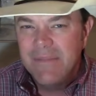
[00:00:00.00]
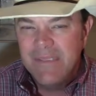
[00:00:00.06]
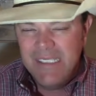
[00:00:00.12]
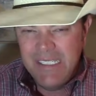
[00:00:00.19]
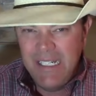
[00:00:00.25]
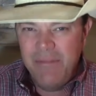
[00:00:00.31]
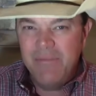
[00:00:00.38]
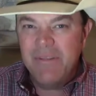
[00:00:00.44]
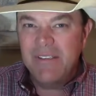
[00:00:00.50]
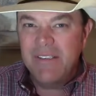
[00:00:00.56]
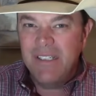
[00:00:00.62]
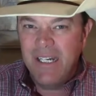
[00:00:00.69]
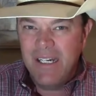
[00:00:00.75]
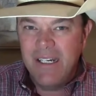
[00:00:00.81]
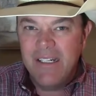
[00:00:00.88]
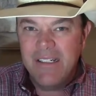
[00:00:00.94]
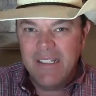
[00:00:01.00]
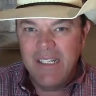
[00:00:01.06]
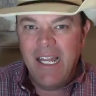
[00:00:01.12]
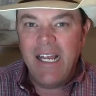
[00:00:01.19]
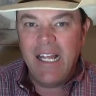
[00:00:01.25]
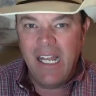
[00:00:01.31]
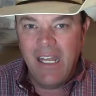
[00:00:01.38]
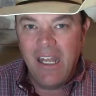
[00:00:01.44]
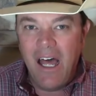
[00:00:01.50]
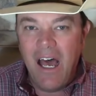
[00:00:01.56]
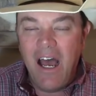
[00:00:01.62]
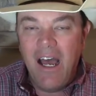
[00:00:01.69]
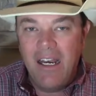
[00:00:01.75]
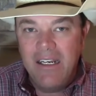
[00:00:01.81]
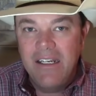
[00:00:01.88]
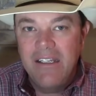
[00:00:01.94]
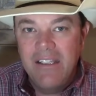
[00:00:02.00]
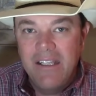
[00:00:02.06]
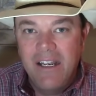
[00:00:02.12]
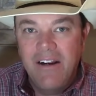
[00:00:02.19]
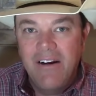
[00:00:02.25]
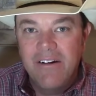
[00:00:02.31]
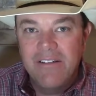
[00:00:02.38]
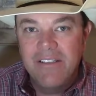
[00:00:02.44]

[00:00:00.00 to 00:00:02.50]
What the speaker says: Seems like a lot in there